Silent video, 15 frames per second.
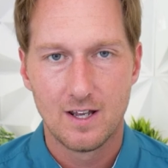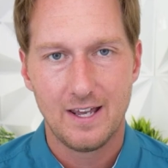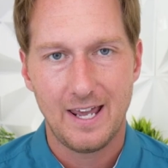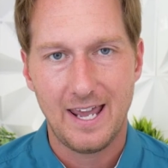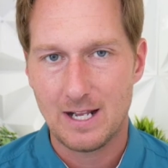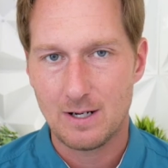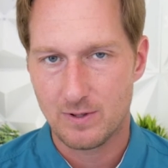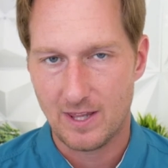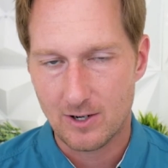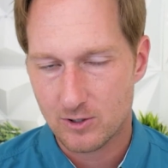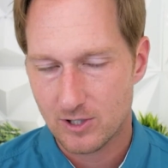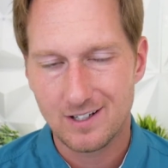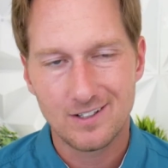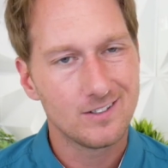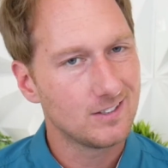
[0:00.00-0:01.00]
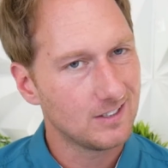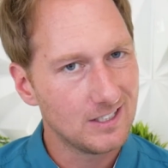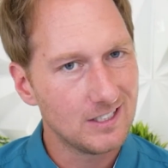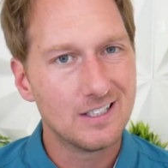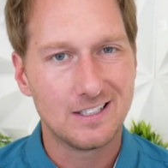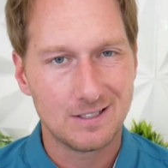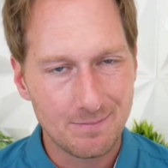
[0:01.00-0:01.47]
and without trails,
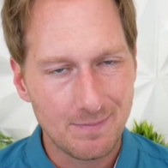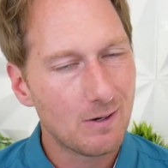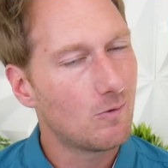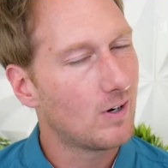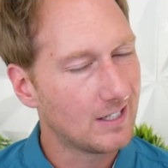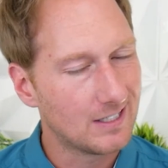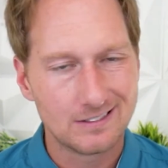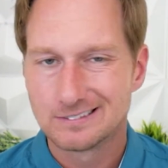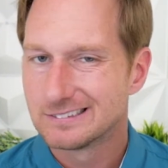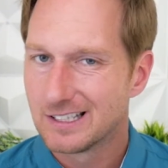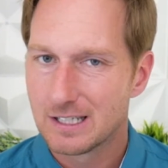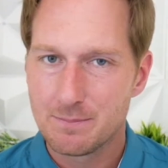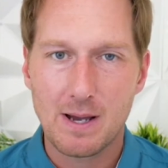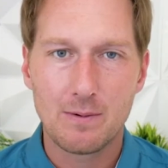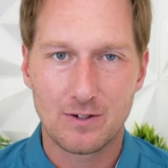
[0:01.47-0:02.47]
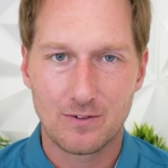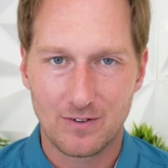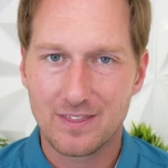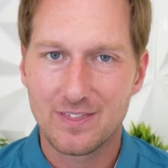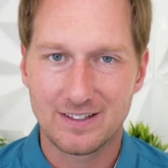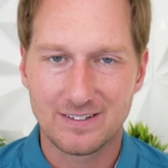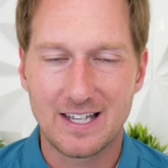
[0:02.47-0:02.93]
you, you might want to you might want to
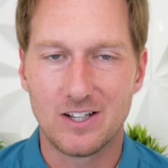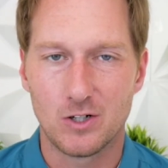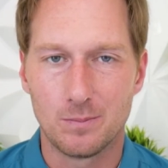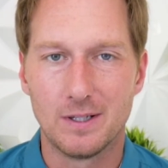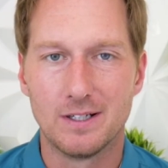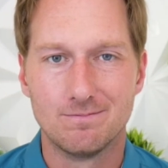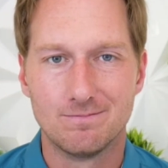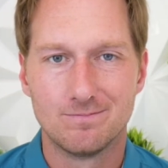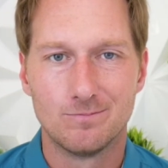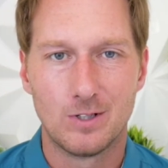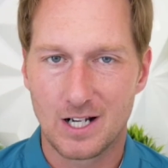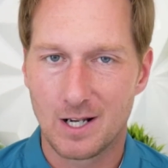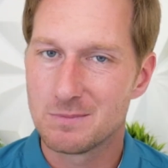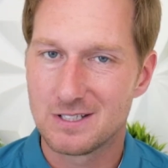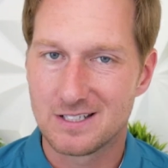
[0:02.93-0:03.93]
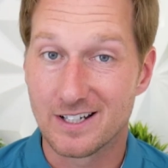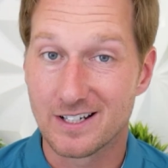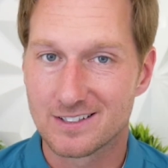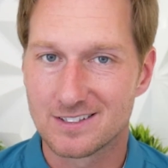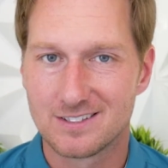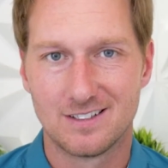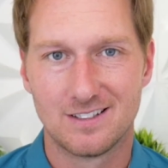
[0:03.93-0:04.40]
rethink that a little bit when it comes to
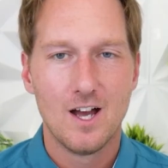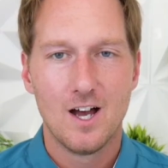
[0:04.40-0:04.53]
ticks.